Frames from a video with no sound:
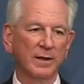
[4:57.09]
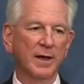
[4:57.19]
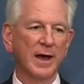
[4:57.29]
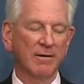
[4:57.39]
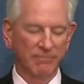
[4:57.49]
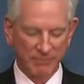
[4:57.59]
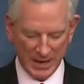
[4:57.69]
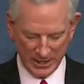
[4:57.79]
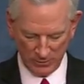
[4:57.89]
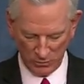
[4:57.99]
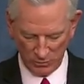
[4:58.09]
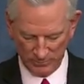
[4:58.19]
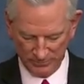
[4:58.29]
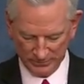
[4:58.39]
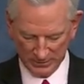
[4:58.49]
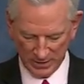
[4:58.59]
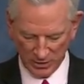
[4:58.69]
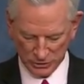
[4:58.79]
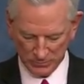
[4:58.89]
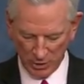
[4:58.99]
how valuable our
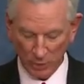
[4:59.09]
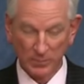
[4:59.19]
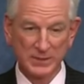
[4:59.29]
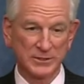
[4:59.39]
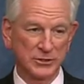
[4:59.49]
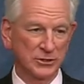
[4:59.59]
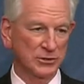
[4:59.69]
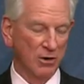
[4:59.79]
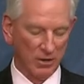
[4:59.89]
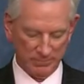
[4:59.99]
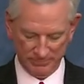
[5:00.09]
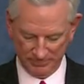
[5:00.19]
small businesses are.